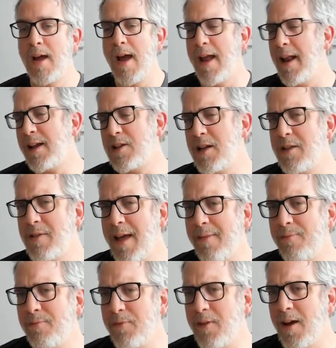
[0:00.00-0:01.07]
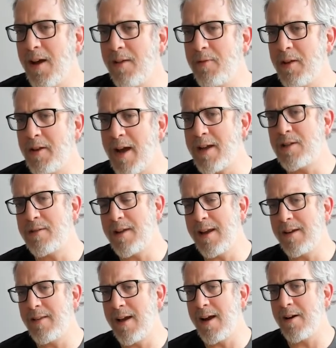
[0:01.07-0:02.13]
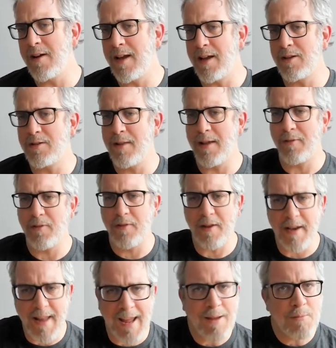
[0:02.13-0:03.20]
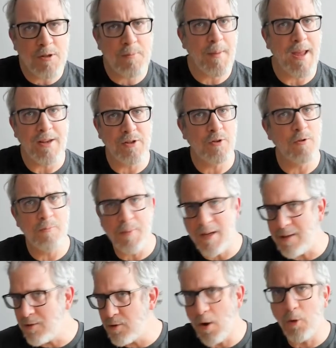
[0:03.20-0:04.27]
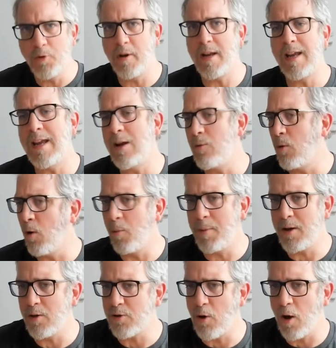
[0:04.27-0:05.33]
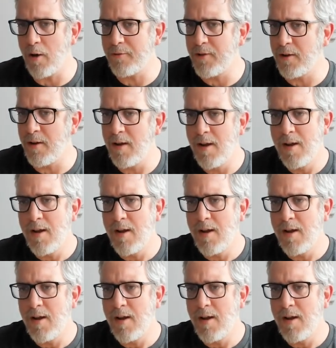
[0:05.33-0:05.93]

And actually then the nice thing there is that the namespace could be totally equal, because all of the